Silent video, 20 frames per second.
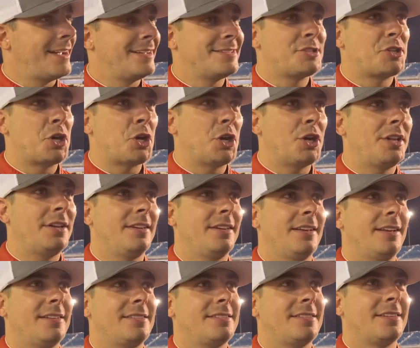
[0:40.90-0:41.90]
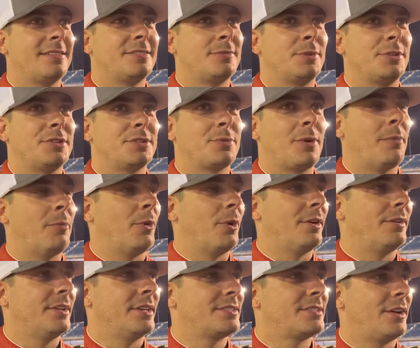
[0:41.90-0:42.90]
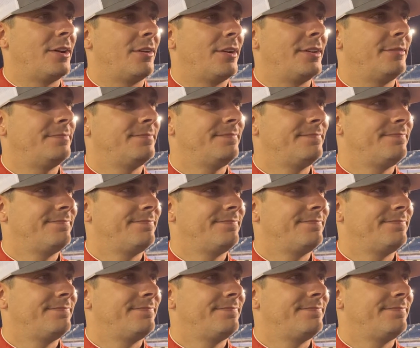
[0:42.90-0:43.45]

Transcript: It's good. It's we just want more. That's all right.